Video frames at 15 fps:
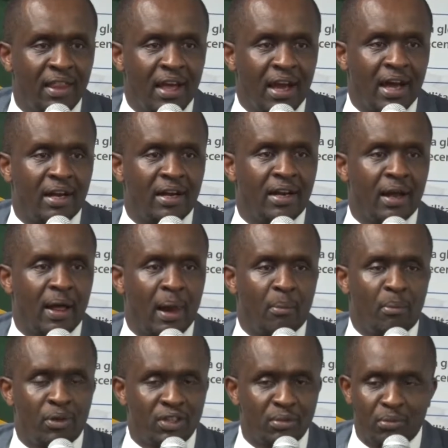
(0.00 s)
and
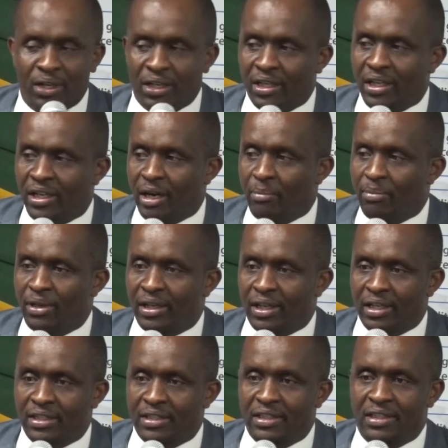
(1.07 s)
possibly
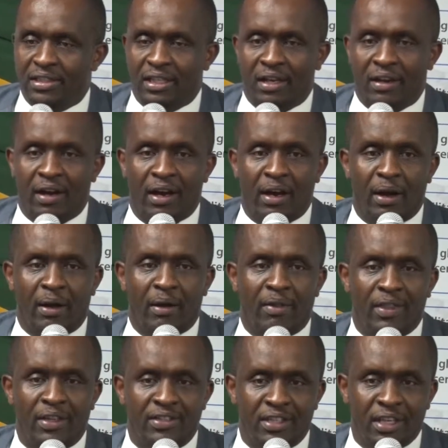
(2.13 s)
replicate
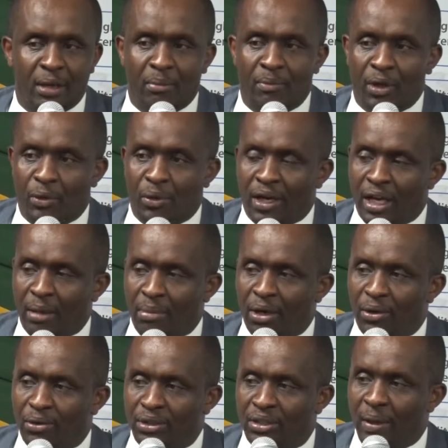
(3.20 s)
the same in your
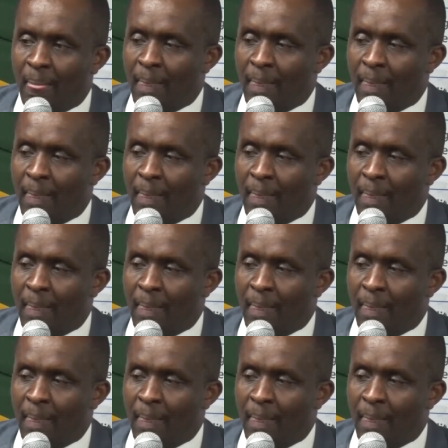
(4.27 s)
neighborhood.